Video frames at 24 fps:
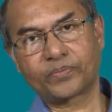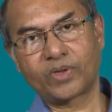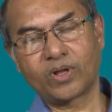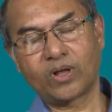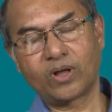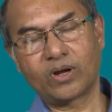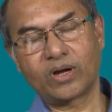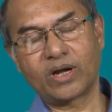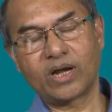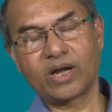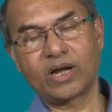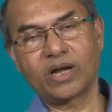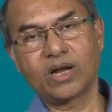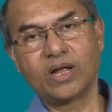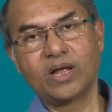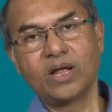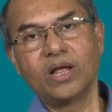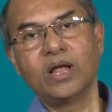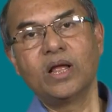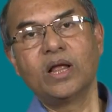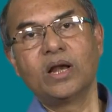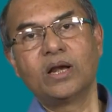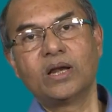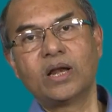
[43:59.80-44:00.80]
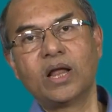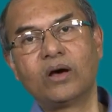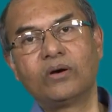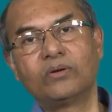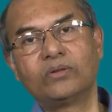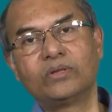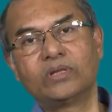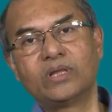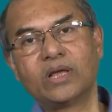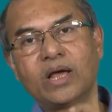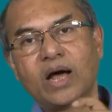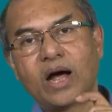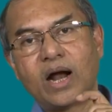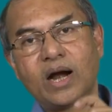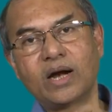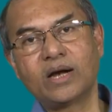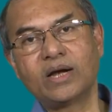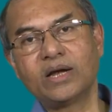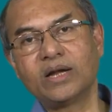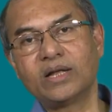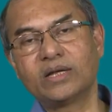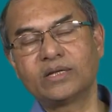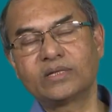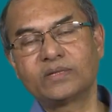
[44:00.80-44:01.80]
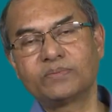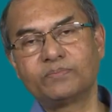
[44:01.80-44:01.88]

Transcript: all right. Now, the hardness